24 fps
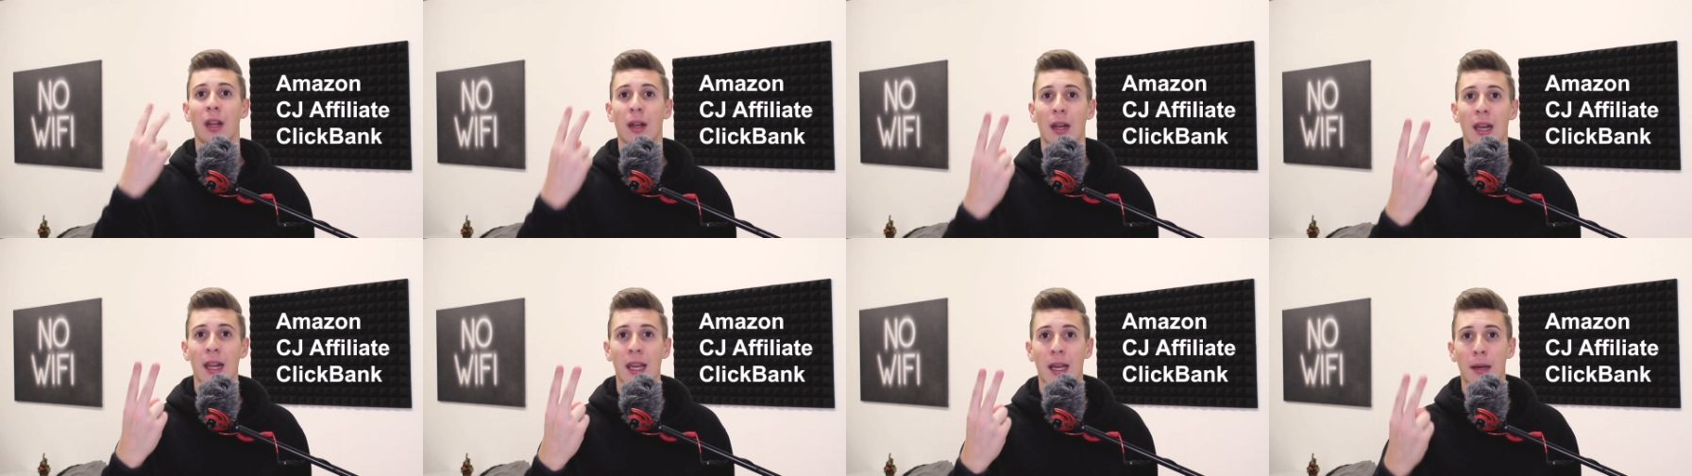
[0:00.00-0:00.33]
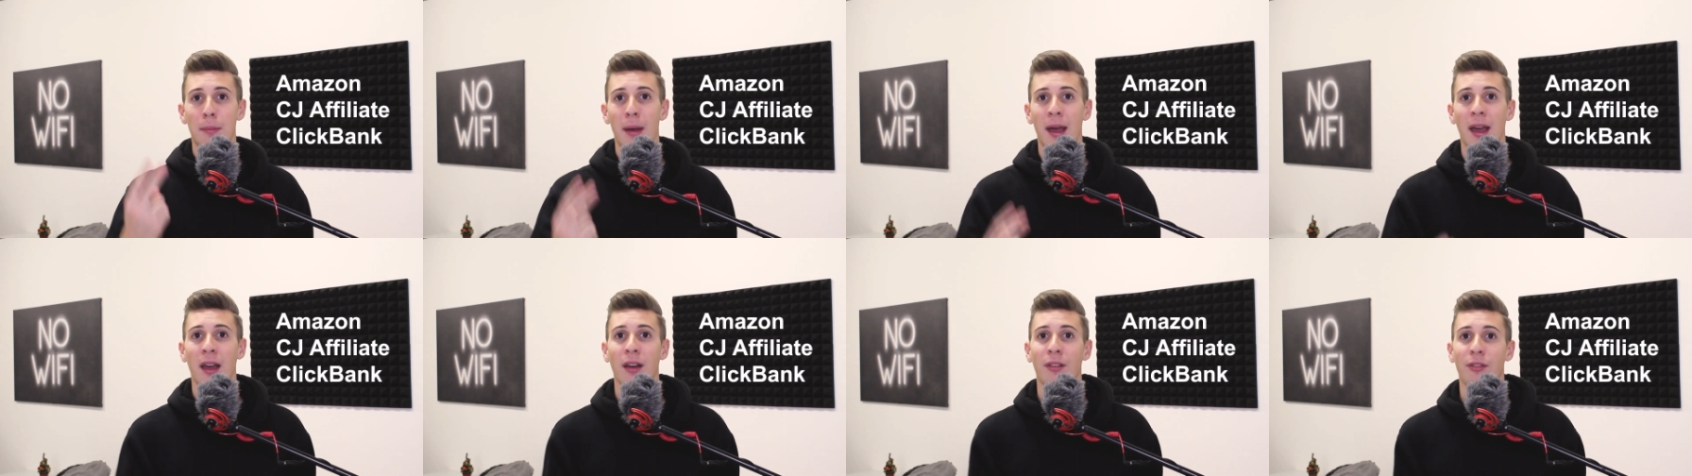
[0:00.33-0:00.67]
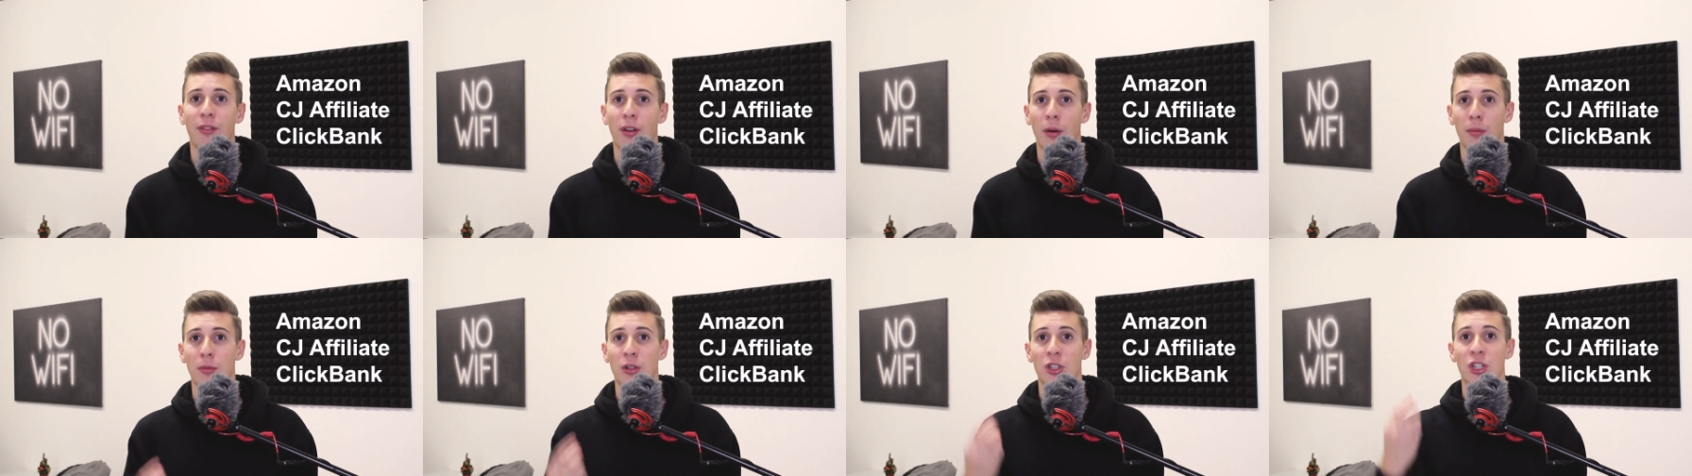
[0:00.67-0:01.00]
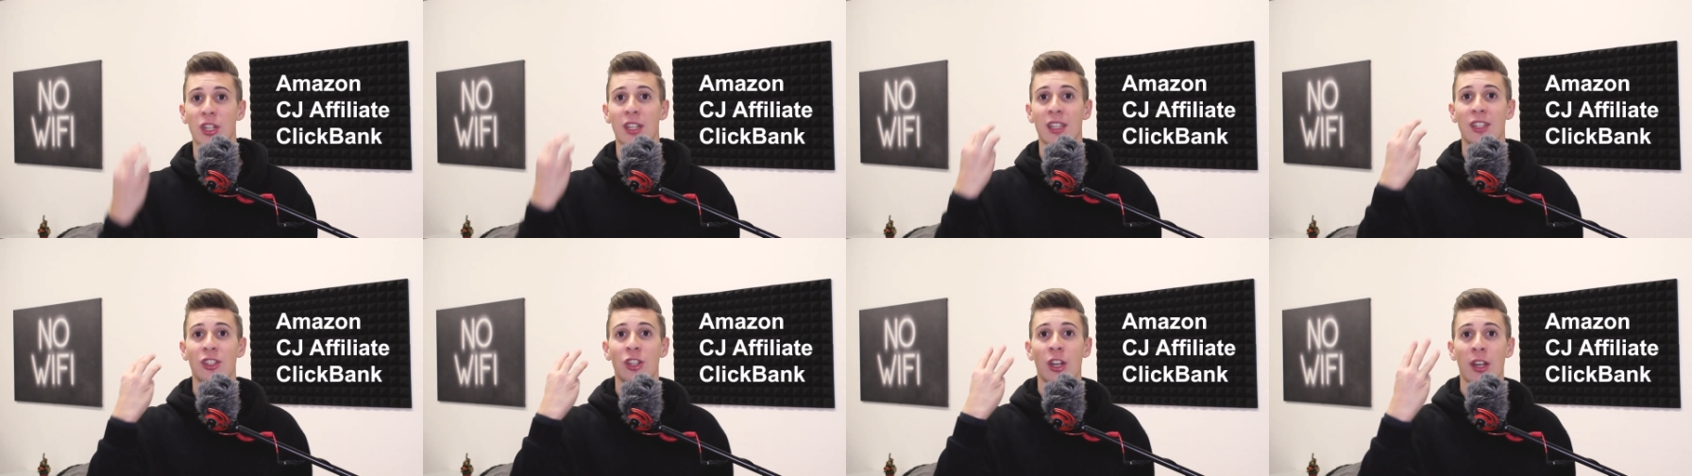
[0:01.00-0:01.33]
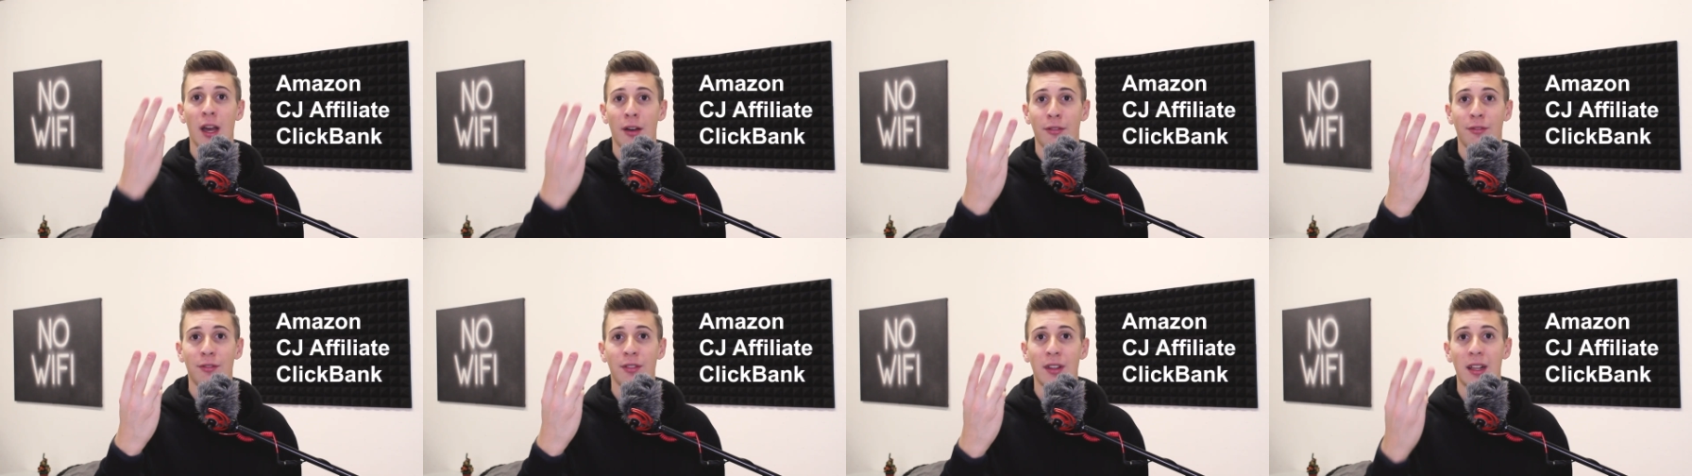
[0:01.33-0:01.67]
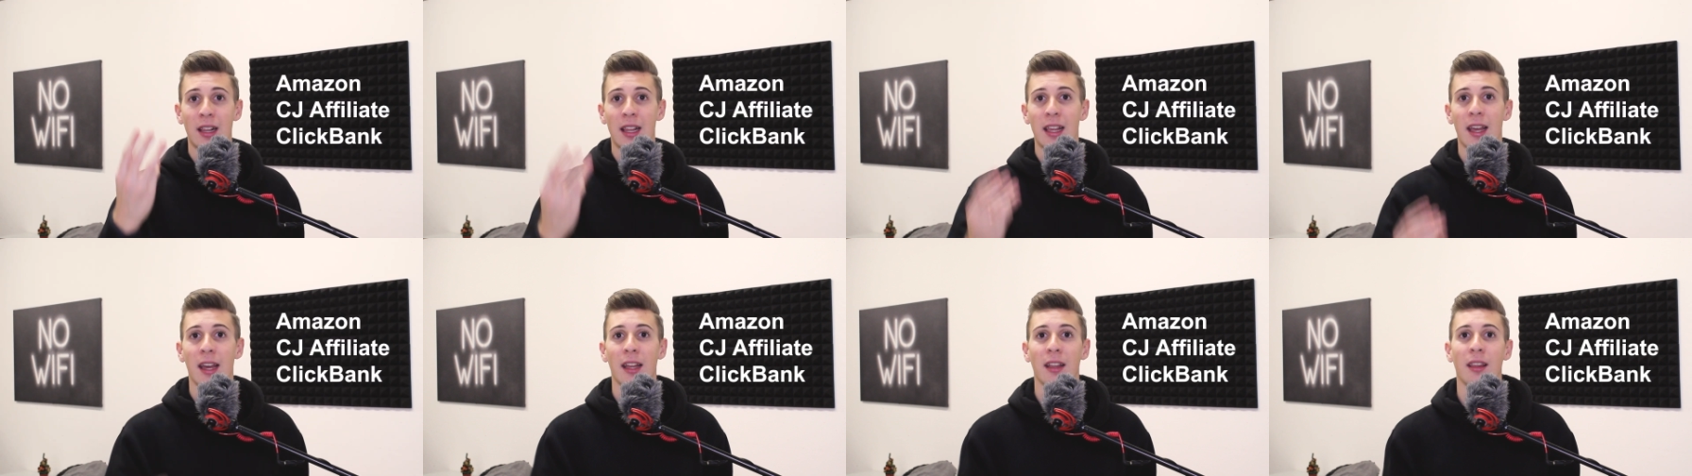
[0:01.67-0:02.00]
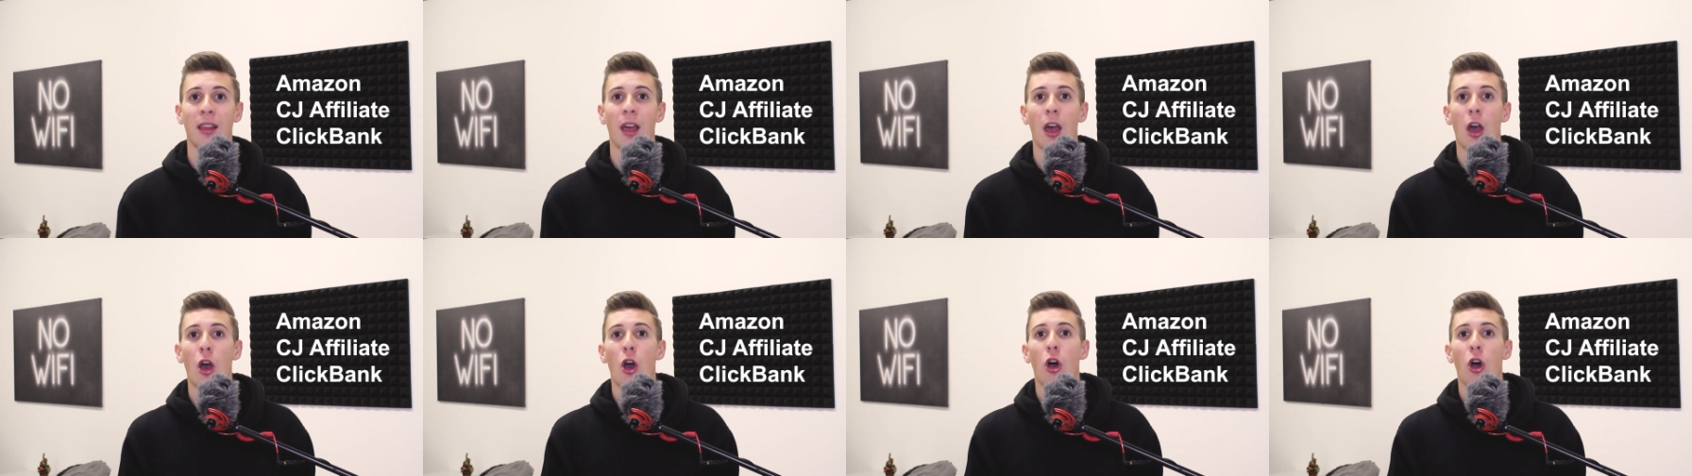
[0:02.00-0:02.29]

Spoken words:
ClickBank, from CJ Affiliate,